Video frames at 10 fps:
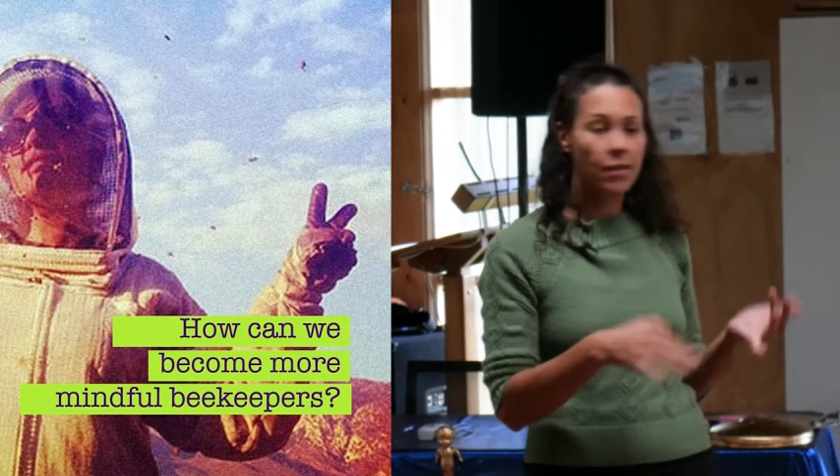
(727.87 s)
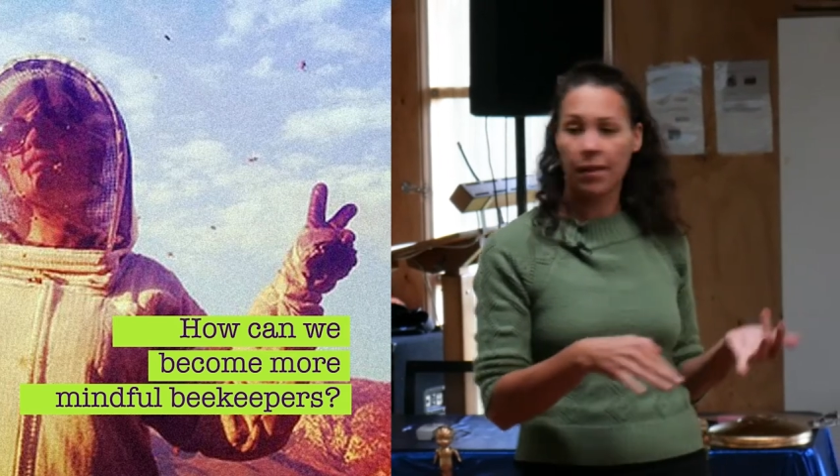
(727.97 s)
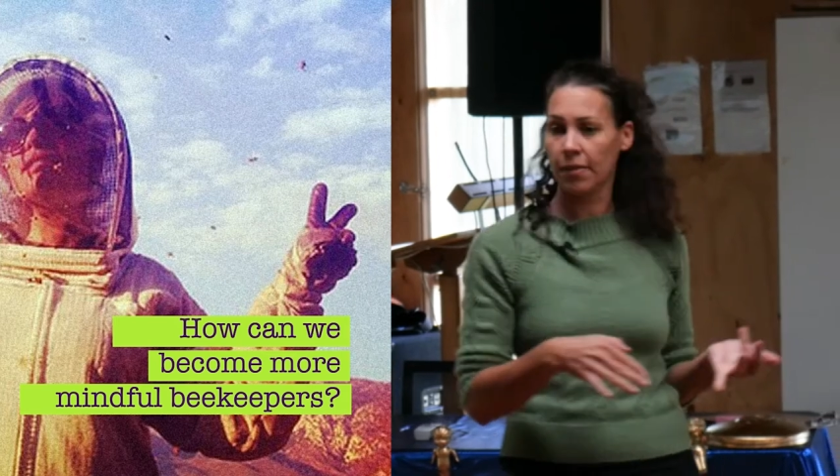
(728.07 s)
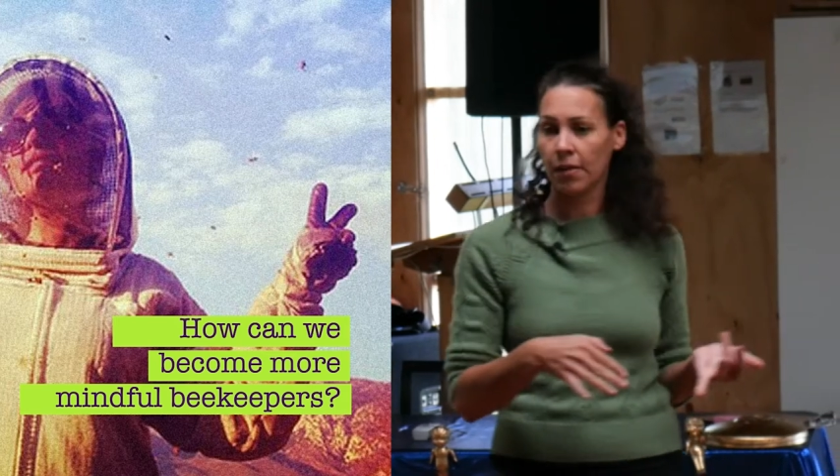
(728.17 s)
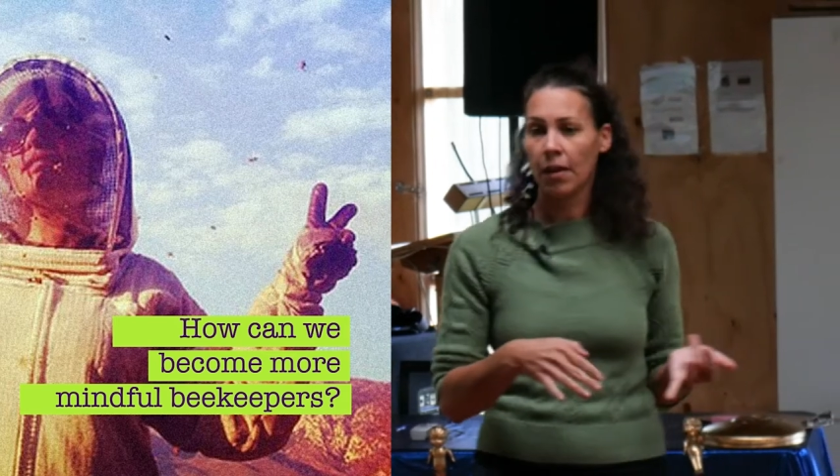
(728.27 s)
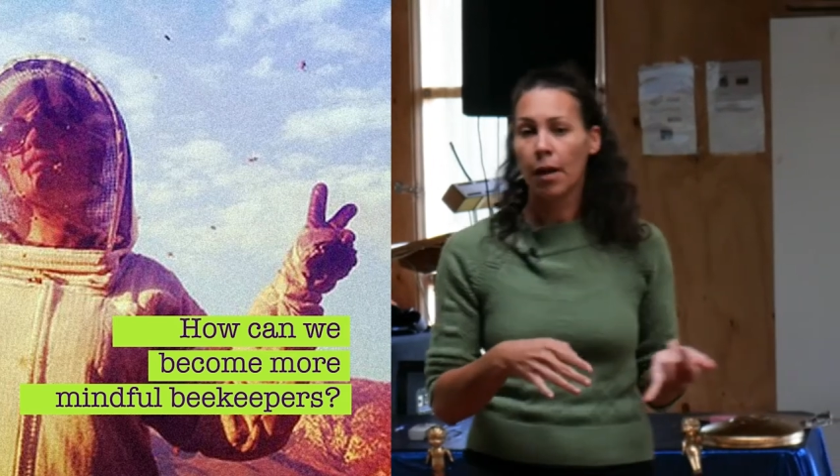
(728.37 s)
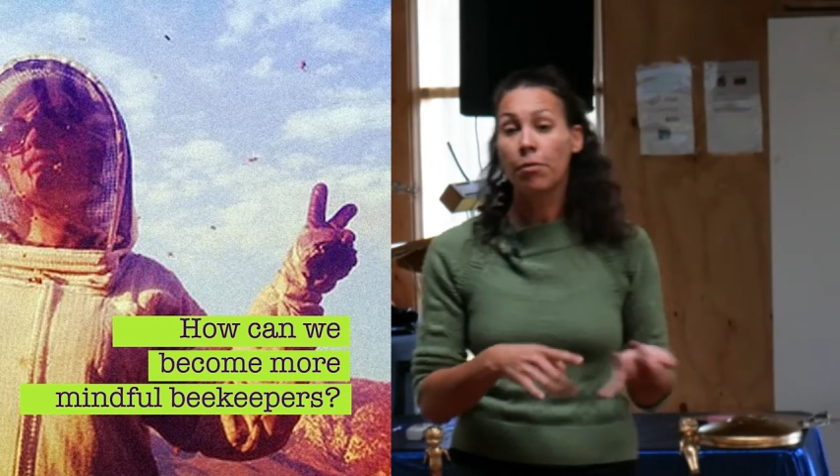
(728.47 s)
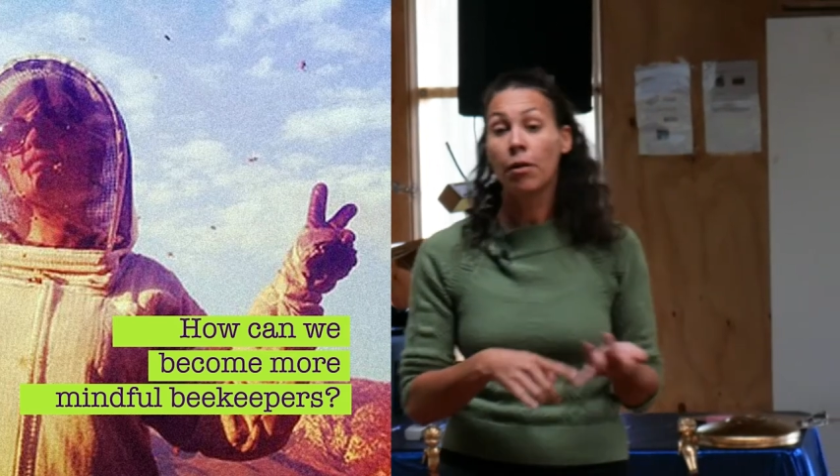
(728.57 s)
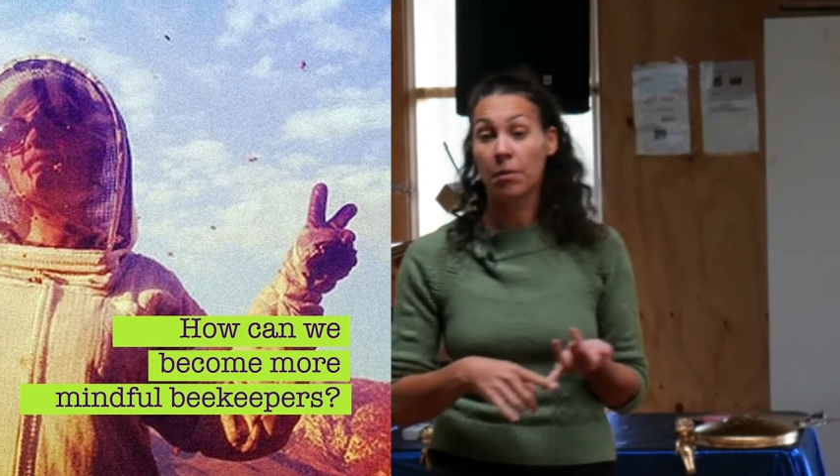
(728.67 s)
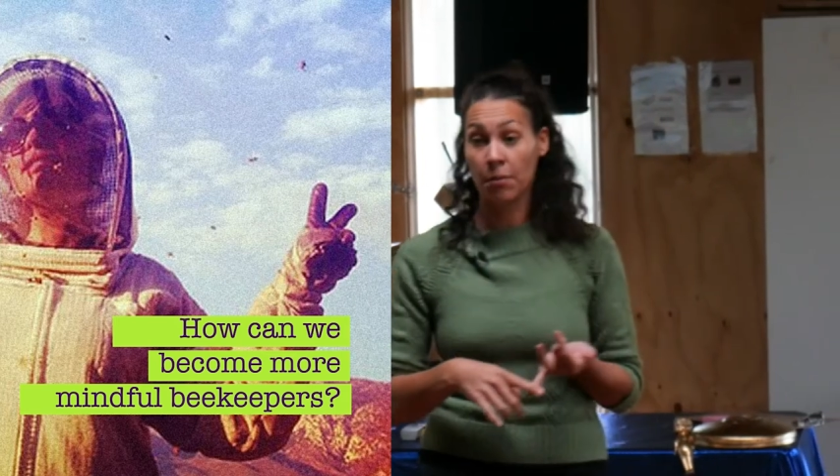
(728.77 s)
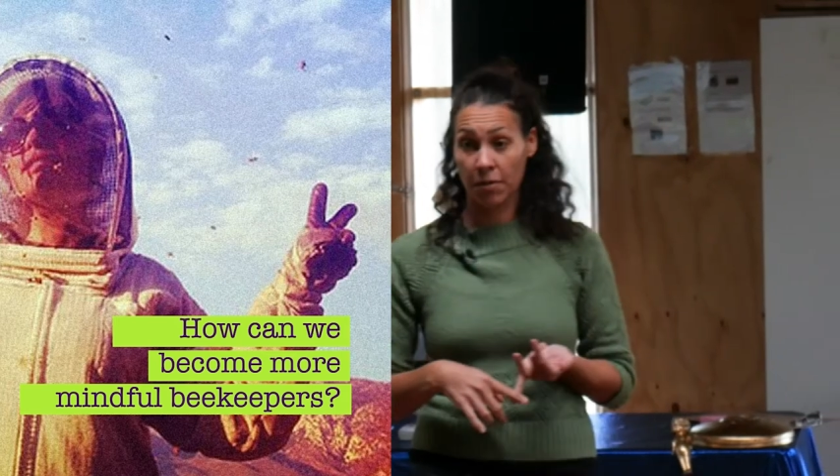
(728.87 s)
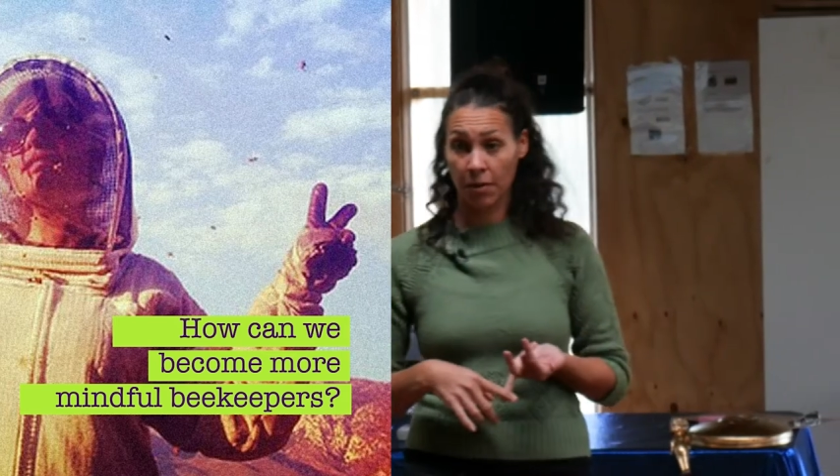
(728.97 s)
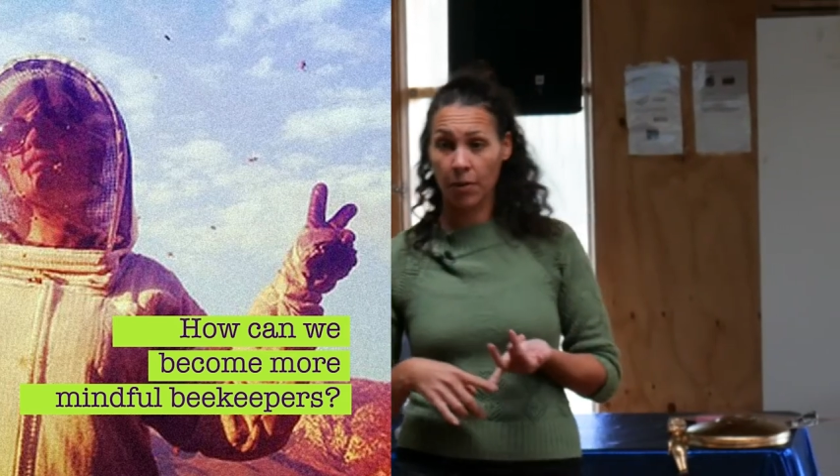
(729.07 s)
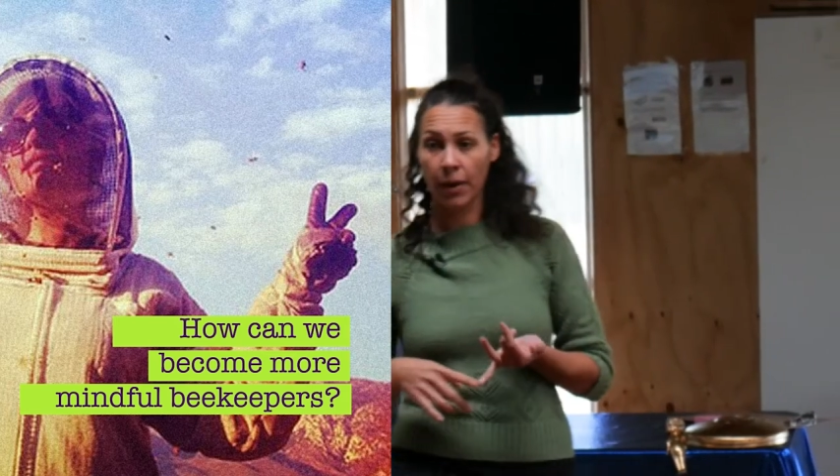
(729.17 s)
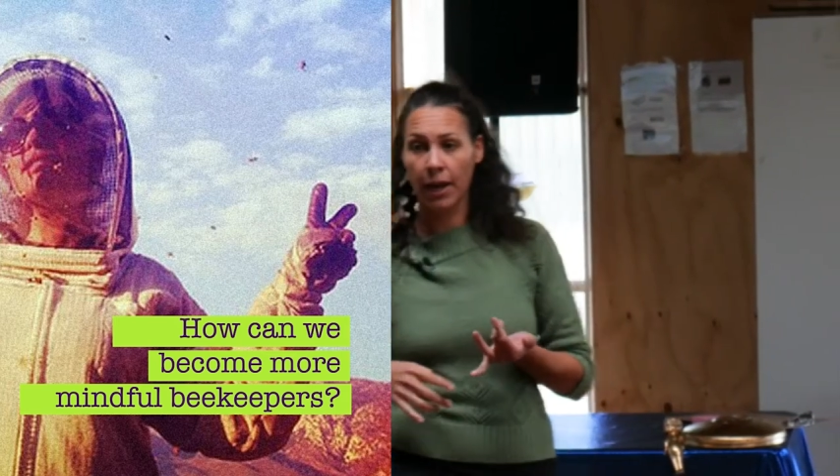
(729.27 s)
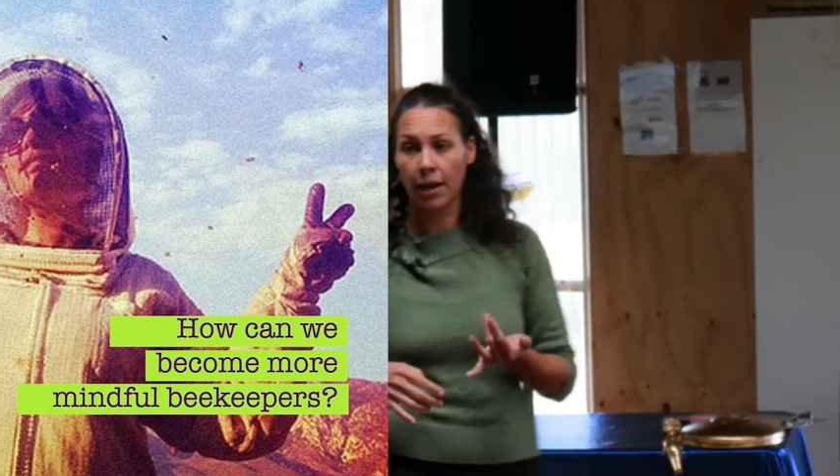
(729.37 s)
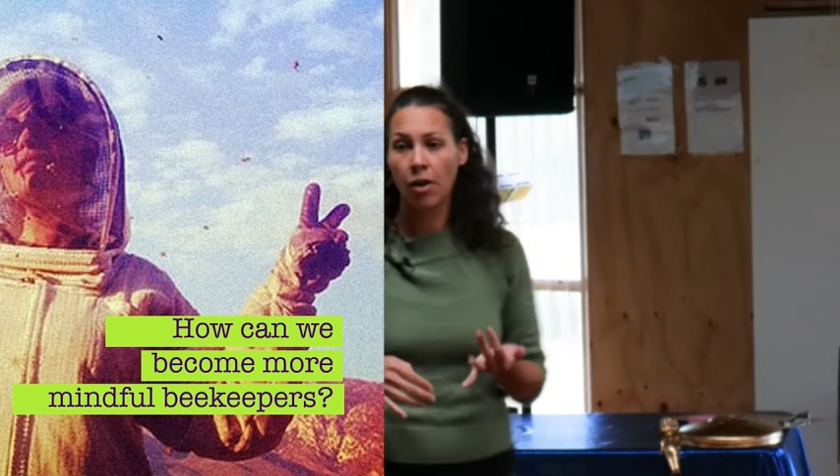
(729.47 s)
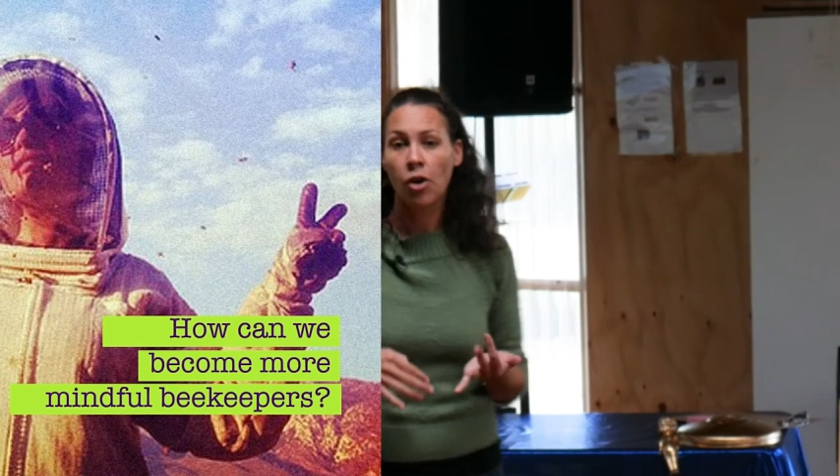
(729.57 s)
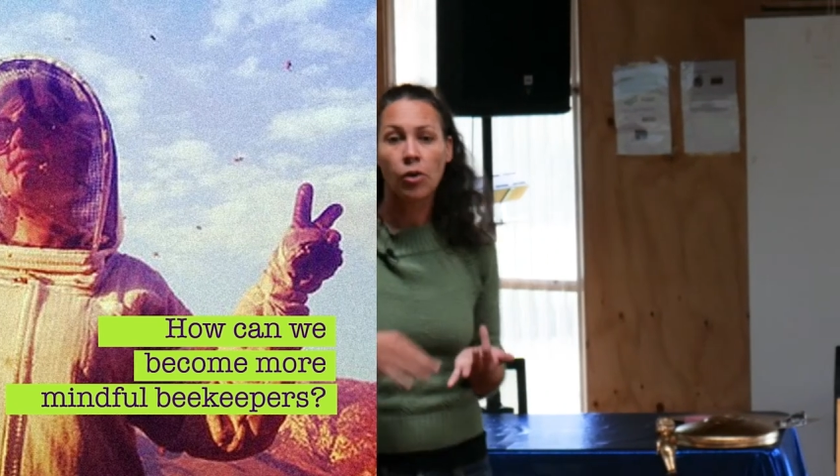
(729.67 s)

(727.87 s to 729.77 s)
there's a problem with the queen,